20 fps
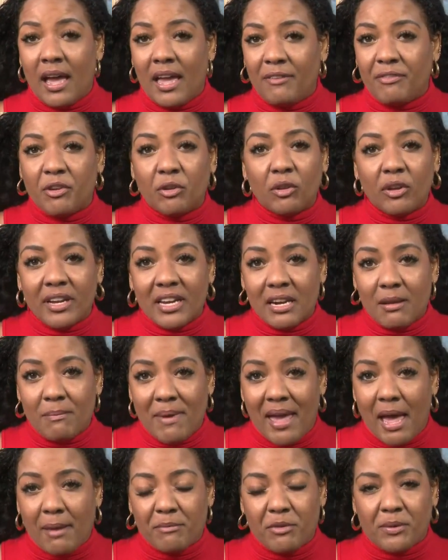Uh, if you look at
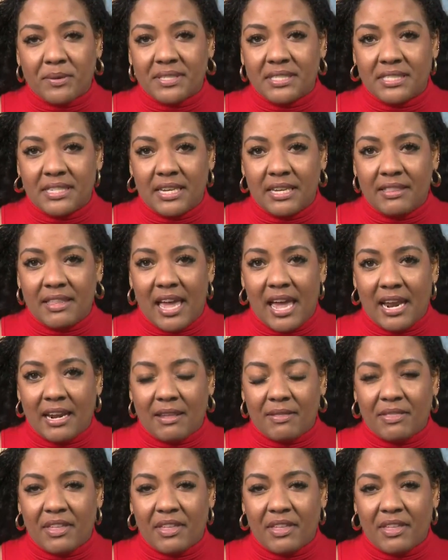a map, you can see that